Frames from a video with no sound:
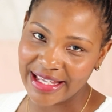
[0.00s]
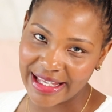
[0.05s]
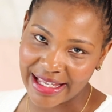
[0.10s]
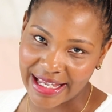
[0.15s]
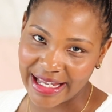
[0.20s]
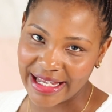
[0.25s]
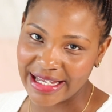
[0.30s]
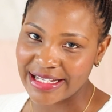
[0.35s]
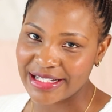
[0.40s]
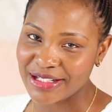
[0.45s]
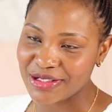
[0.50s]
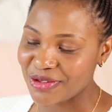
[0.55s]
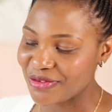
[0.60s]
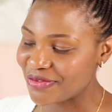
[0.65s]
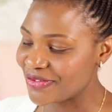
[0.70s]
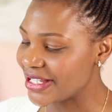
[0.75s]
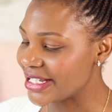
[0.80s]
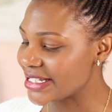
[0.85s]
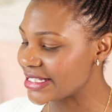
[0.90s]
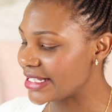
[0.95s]
And
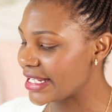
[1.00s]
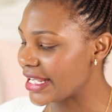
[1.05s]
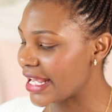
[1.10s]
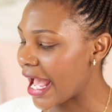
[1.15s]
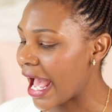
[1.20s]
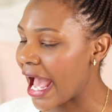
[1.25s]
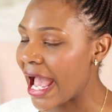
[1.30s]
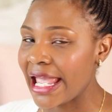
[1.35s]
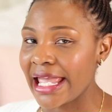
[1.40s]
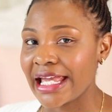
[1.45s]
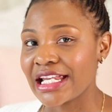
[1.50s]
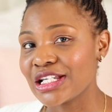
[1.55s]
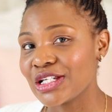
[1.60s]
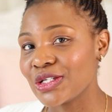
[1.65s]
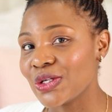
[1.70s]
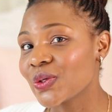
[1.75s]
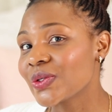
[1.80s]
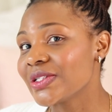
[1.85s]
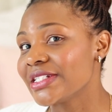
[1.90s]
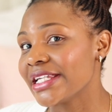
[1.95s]
obviously I had
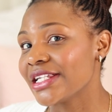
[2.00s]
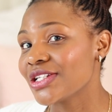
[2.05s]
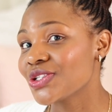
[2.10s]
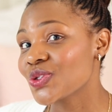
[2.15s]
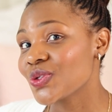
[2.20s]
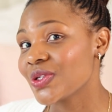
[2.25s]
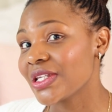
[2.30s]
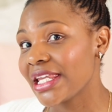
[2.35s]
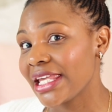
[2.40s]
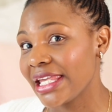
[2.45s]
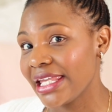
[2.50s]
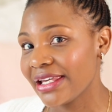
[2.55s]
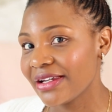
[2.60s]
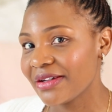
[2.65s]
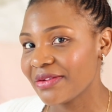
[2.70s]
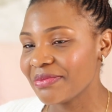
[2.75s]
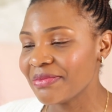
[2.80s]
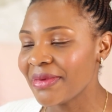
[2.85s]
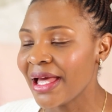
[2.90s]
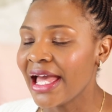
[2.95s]
looked into
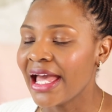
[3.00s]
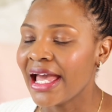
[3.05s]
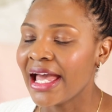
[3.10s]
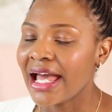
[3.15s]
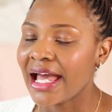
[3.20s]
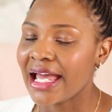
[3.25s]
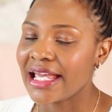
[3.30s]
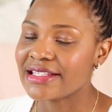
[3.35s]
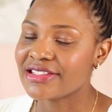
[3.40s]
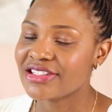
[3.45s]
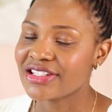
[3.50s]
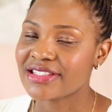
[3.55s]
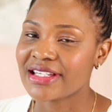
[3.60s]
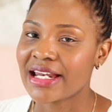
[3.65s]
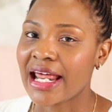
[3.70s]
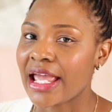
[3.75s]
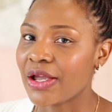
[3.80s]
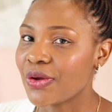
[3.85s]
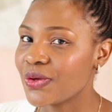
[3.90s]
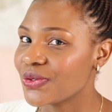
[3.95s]
neon. It's just
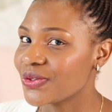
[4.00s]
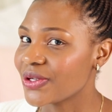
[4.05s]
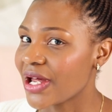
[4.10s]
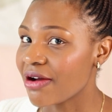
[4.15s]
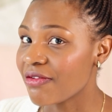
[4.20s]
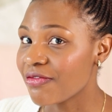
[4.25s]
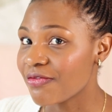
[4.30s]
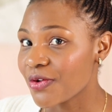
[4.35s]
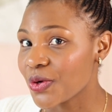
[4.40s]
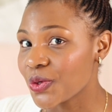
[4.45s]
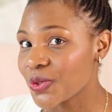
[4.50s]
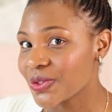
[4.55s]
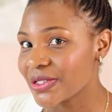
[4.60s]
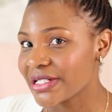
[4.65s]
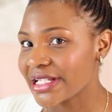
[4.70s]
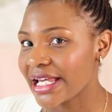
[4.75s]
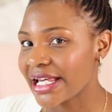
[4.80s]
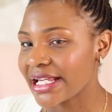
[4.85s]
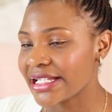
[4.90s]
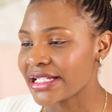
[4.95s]
that I couldn't afford
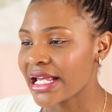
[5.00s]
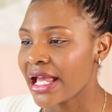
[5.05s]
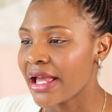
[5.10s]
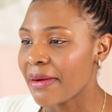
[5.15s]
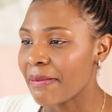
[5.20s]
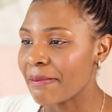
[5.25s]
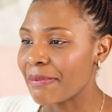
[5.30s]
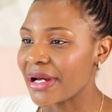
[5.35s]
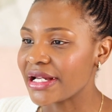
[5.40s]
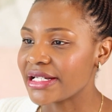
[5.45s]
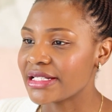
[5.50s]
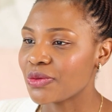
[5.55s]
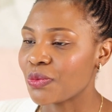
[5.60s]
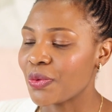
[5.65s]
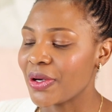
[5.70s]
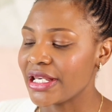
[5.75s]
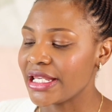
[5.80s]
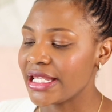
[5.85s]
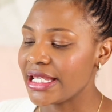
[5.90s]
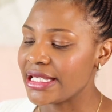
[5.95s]
it. But
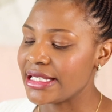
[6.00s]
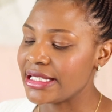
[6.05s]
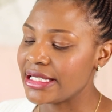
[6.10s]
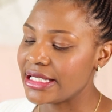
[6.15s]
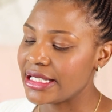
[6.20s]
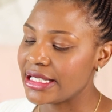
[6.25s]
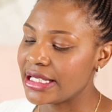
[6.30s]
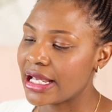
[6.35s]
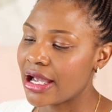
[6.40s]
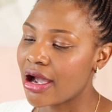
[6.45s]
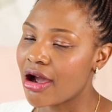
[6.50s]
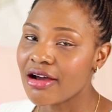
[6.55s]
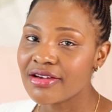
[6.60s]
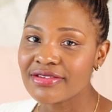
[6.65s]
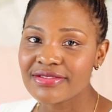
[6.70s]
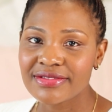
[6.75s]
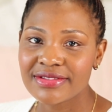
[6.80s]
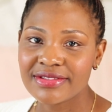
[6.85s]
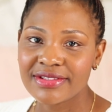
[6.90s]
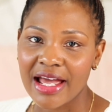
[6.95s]
when he
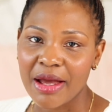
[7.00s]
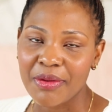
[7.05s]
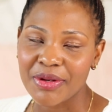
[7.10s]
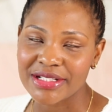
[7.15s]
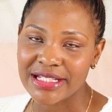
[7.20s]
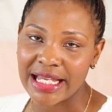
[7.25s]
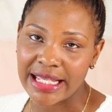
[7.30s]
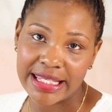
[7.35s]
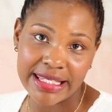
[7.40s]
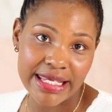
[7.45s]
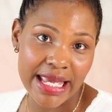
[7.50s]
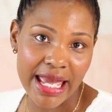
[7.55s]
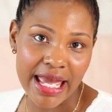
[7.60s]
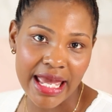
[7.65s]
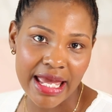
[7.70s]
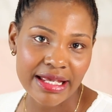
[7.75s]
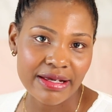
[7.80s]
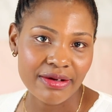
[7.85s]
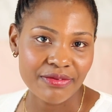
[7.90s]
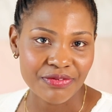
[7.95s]
asked, I was like, yeah,
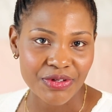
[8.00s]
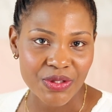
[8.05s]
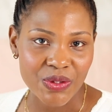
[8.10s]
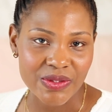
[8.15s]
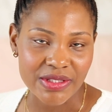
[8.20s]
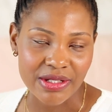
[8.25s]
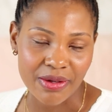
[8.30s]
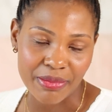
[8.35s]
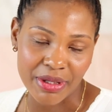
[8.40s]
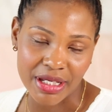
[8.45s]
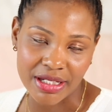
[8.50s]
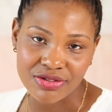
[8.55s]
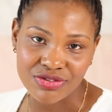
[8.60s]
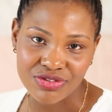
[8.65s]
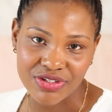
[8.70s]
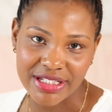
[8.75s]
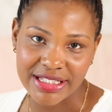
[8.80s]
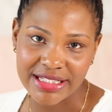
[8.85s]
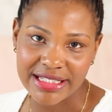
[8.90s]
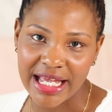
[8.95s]
of course I'll be
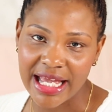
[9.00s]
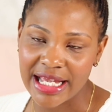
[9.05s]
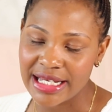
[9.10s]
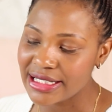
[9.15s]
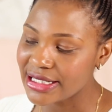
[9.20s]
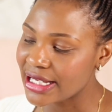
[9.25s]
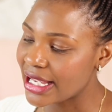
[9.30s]
interested.